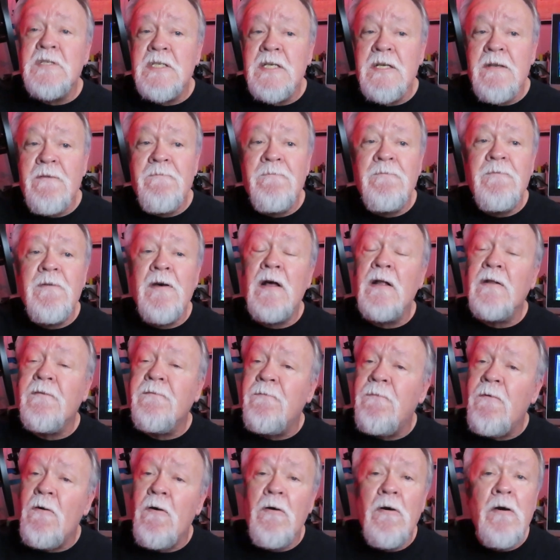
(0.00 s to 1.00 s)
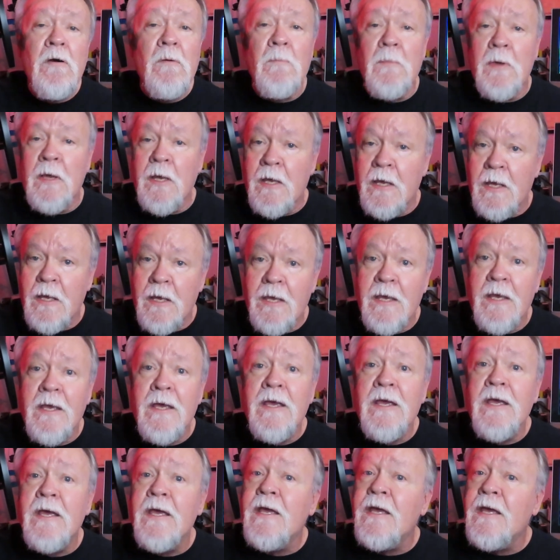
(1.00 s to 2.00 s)
she felt for
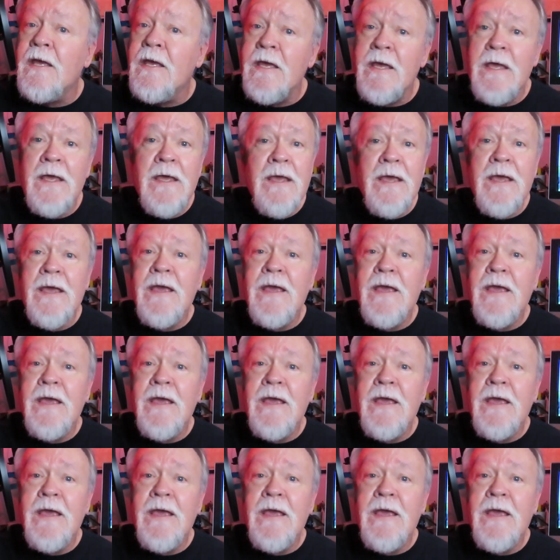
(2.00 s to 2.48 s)
me.